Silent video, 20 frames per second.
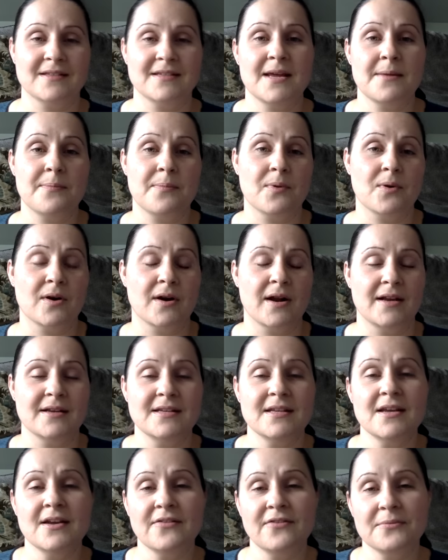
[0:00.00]
tip or an
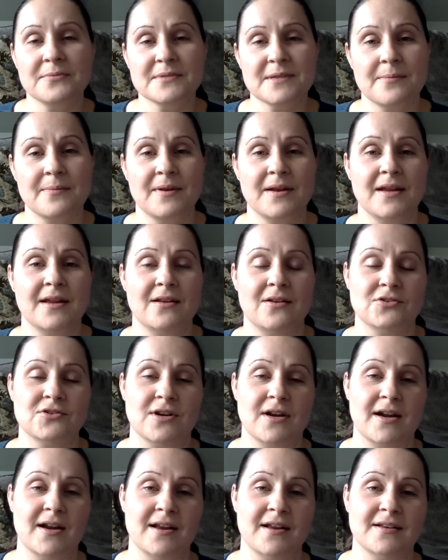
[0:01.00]
idea from somebody and I'll
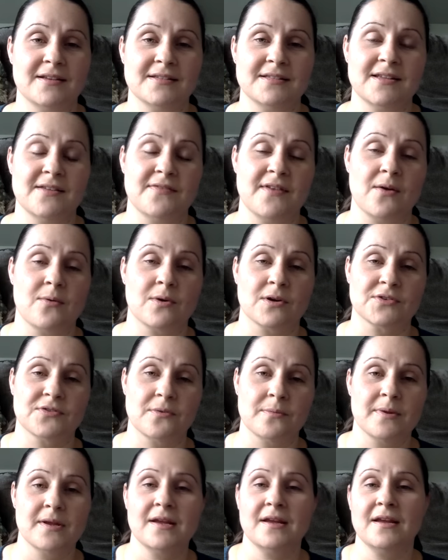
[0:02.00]
try to see if that works
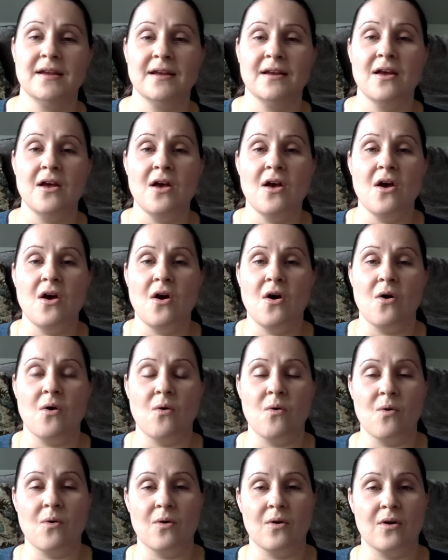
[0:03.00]
for me,
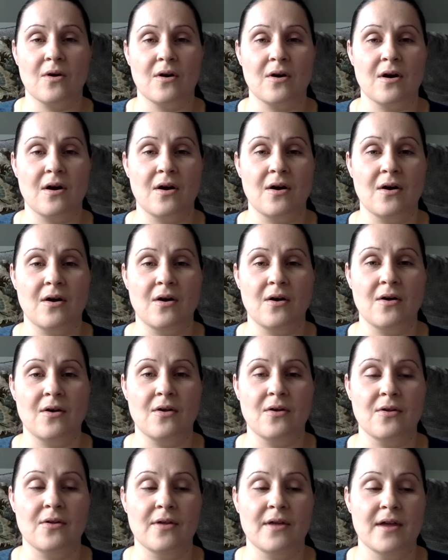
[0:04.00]
or
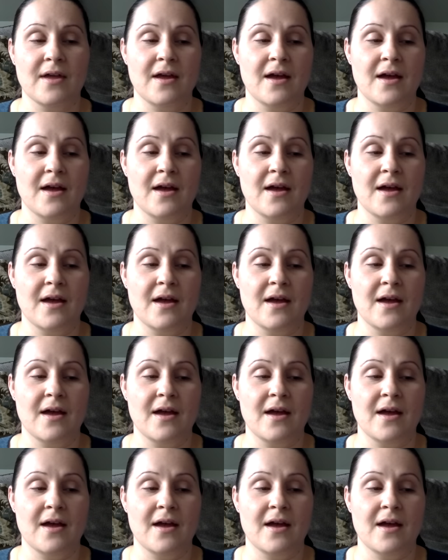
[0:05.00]
I'll